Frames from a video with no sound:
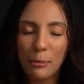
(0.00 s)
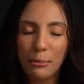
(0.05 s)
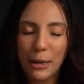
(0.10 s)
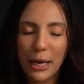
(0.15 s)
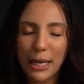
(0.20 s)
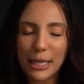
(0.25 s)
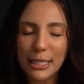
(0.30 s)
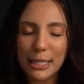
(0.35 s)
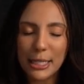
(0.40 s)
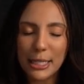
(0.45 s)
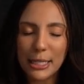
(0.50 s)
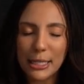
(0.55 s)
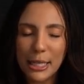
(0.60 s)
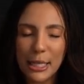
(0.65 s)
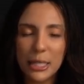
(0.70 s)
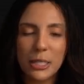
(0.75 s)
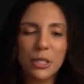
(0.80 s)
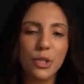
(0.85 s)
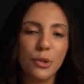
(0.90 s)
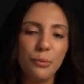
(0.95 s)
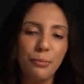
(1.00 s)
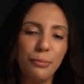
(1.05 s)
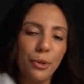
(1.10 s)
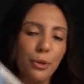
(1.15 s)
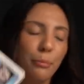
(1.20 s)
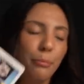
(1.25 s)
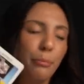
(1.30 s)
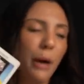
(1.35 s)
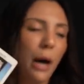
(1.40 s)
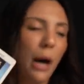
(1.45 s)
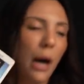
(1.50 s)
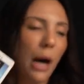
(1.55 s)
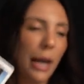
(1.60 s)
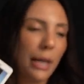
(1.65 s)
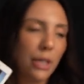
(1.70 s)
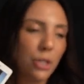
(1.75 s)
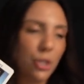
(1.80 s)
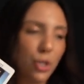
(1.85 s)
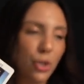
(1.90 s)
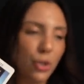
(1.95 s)
Pisces, is to put
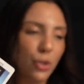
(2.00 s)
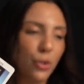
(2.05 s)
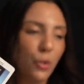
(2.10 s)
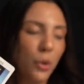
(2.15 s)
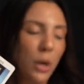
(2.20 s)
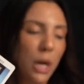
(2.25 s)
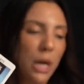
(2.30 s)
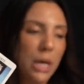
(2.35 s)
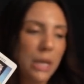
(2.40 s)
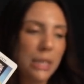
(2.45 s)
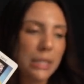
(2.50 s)
behind you